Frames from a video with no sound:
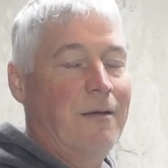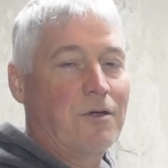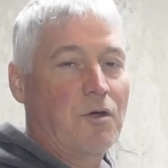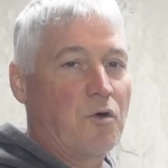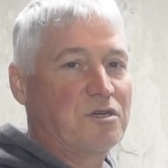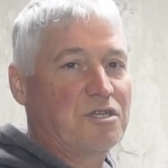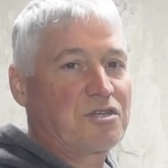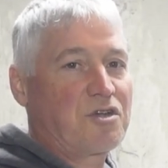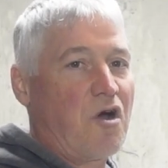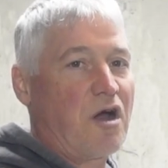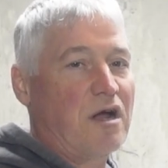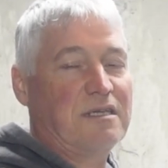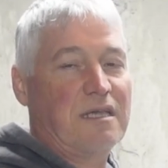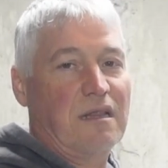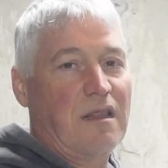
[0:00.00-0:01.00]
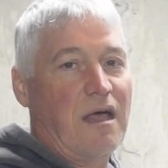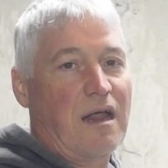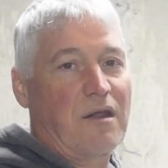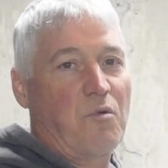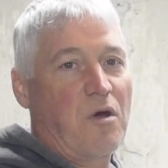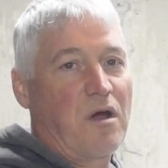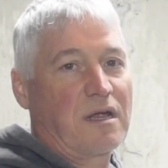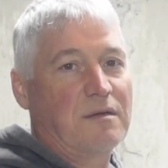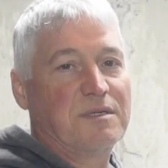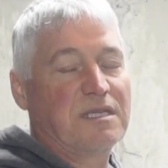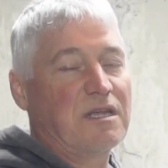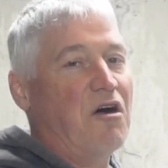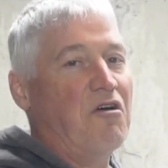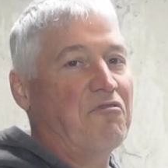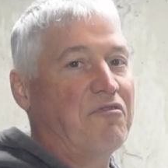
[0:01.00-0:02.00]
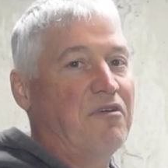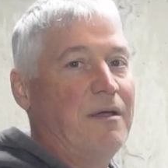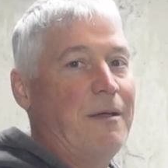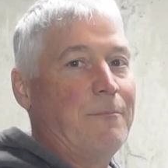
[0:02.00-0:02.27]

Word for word: Gorgeous car, did a lot of work himself